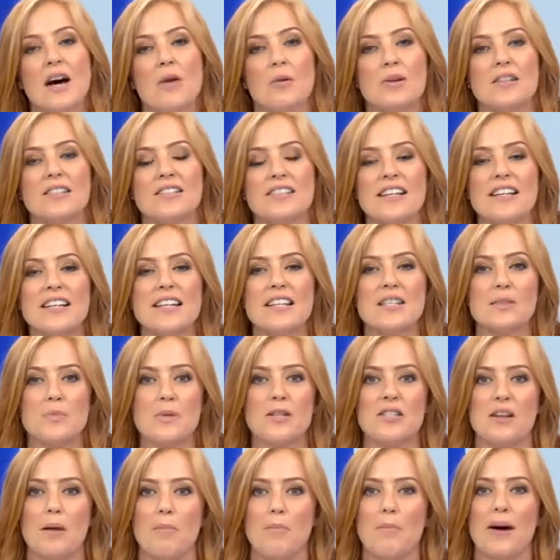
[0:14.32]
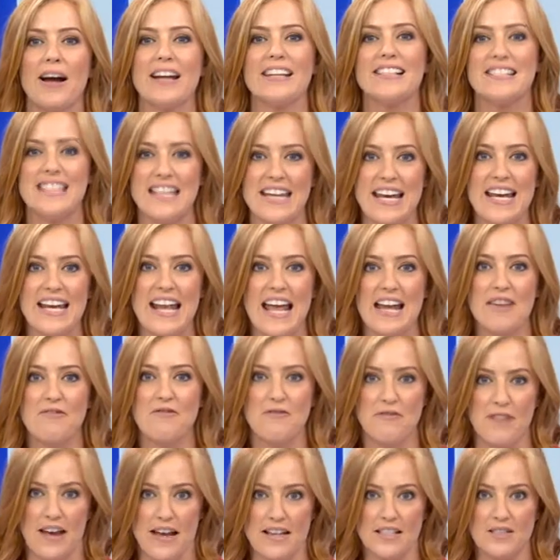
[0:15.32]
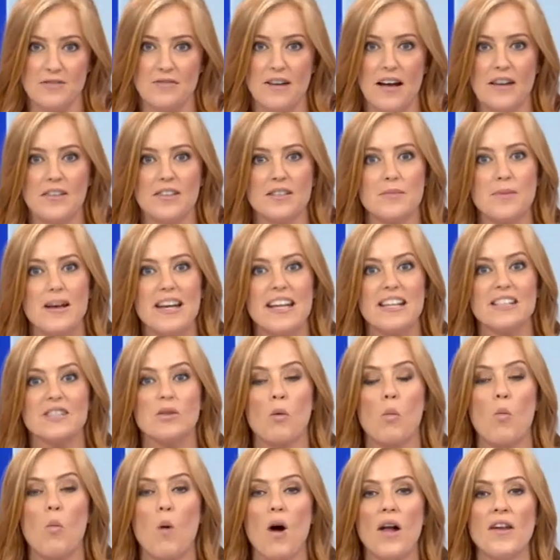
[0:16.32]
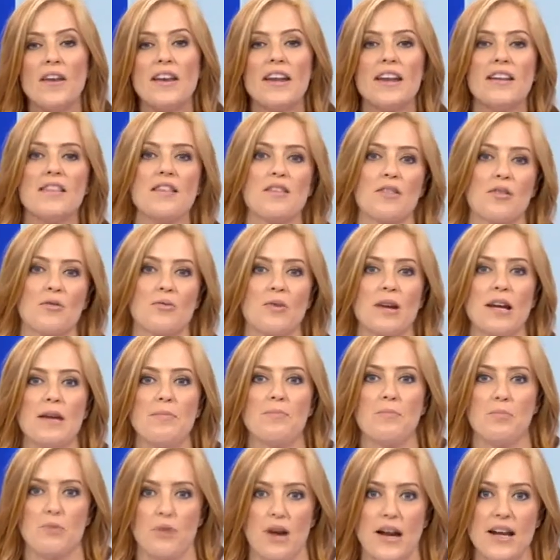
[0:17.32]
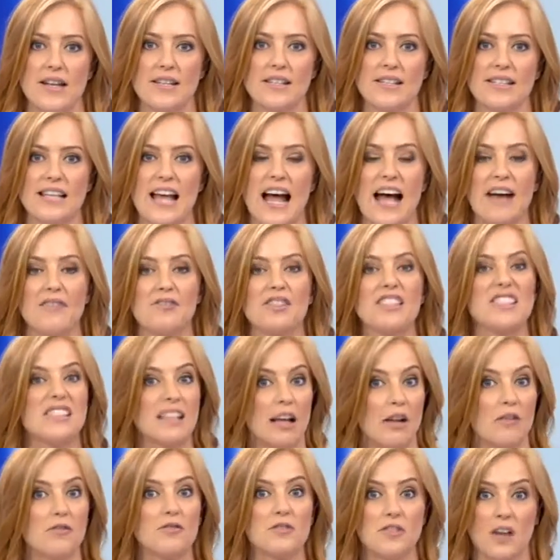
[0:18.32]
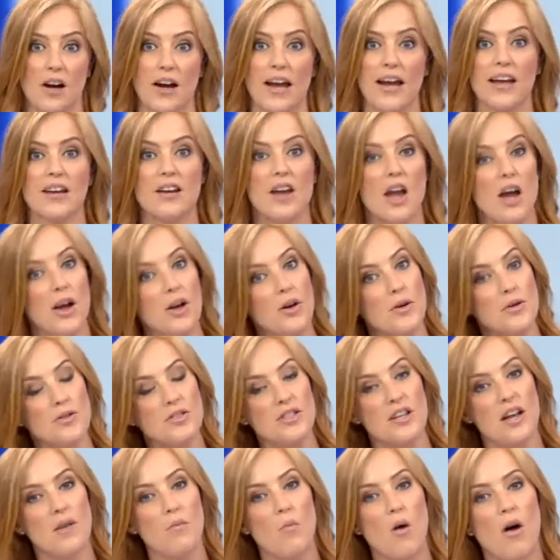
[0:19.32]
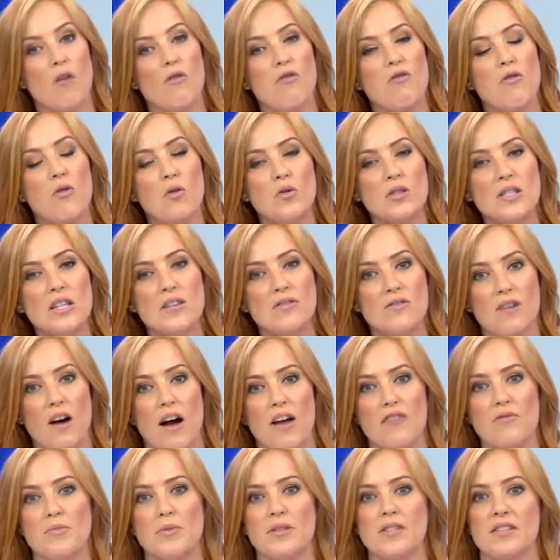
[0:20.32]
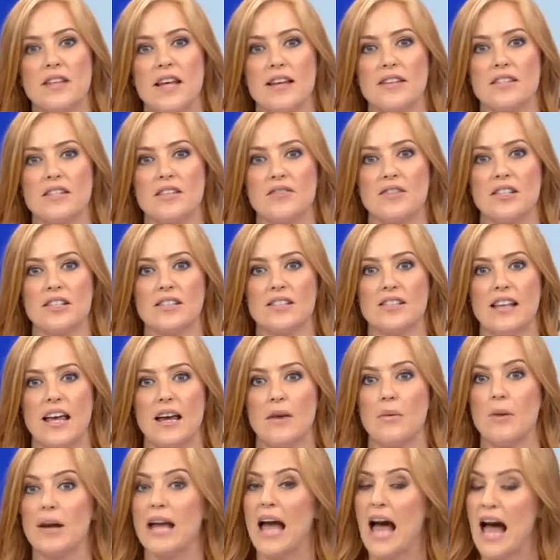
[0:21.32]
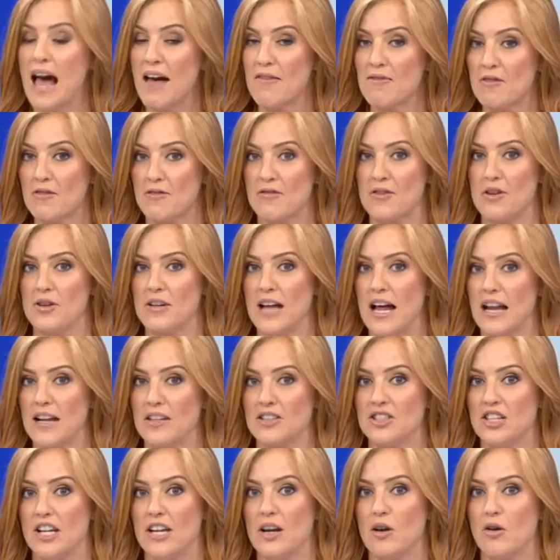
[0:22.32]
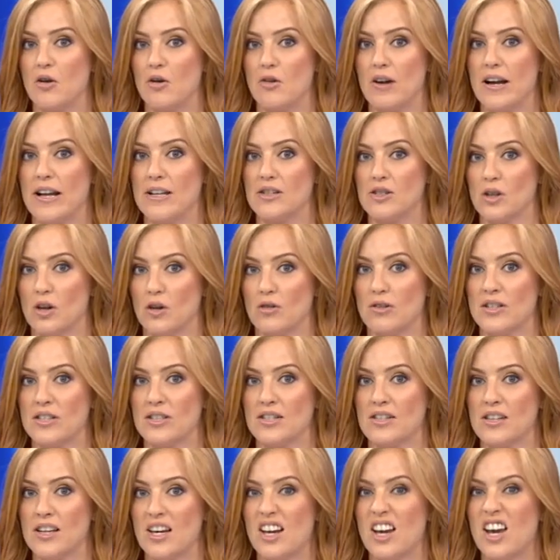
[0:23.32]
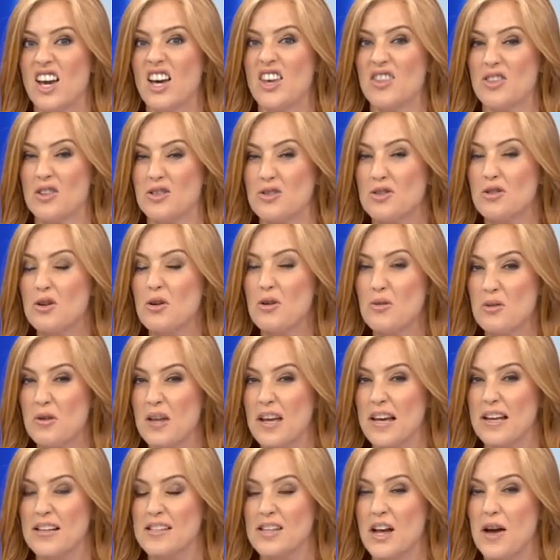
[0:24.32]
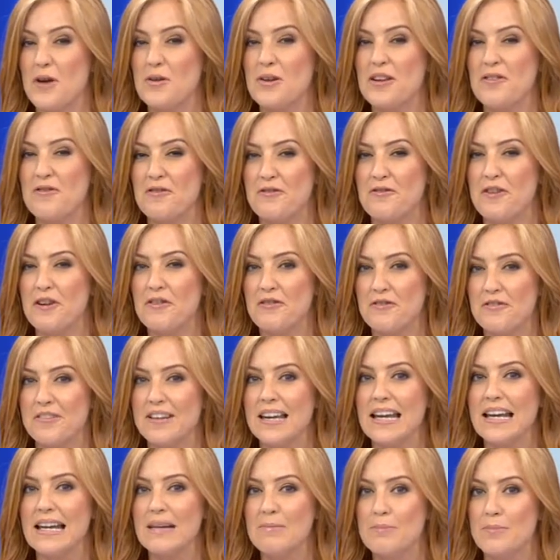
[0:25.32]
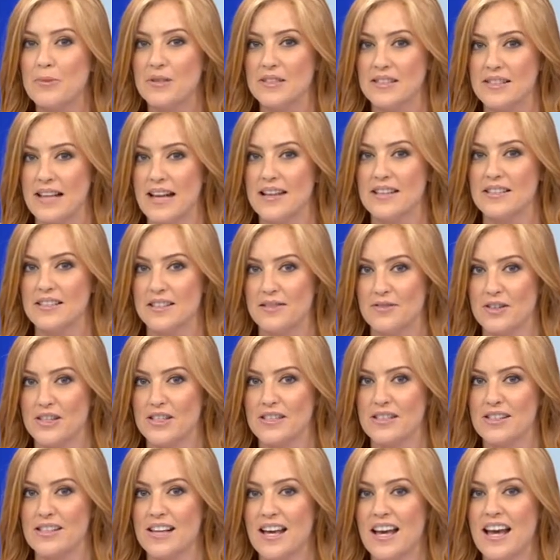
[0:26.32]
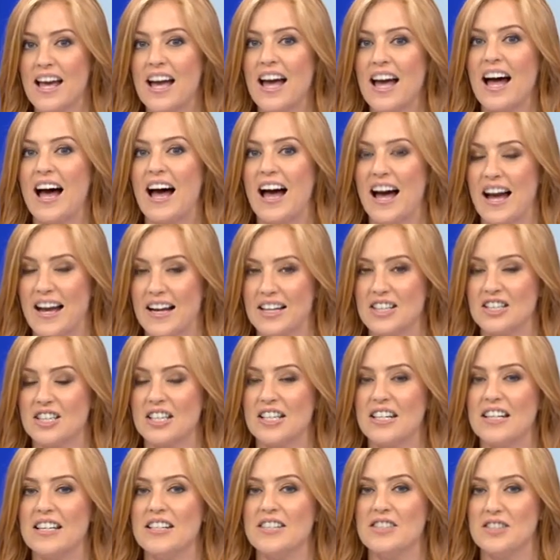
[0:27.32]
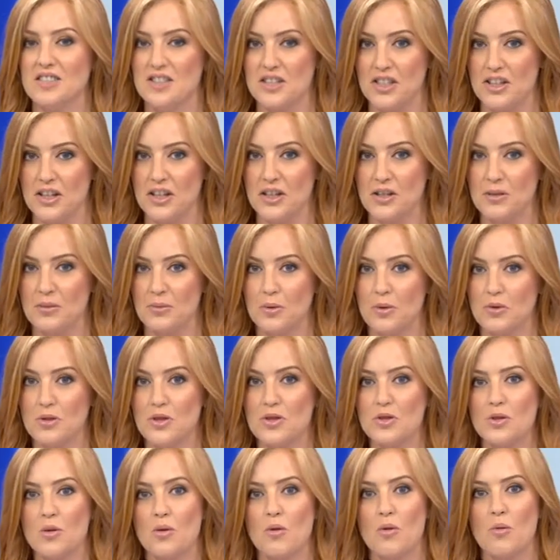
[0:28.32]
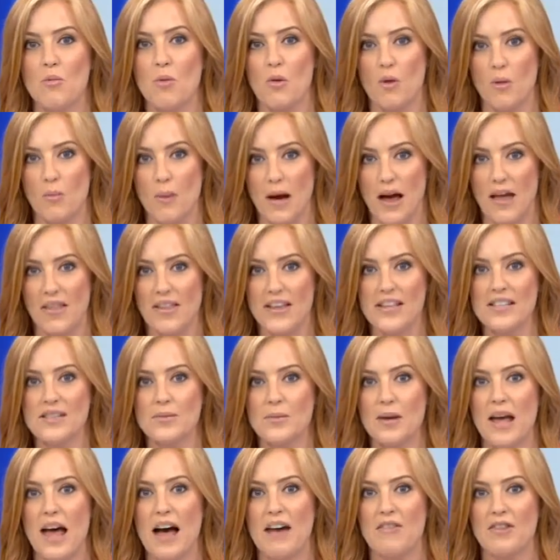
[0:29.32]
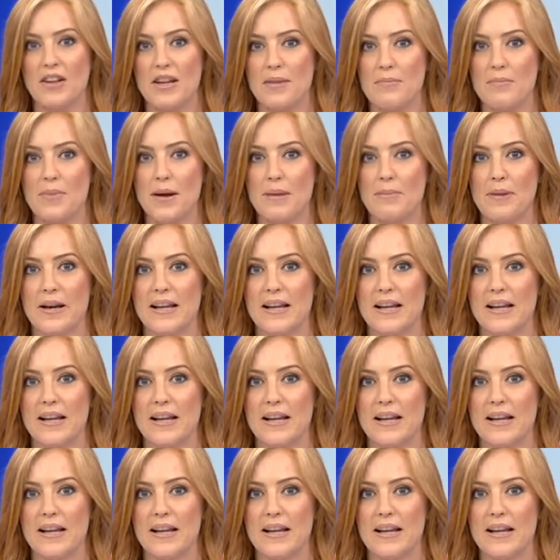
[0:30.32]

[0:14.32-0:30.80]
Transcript: Well, a study that's been done by DNAfit found as many as 1 in 3 Brits have self-diagnosed. And while 45% of us say we have a food allergy or intolerance, the truth is only 15% of us actually do. Well, to talk more about this, we have Olympic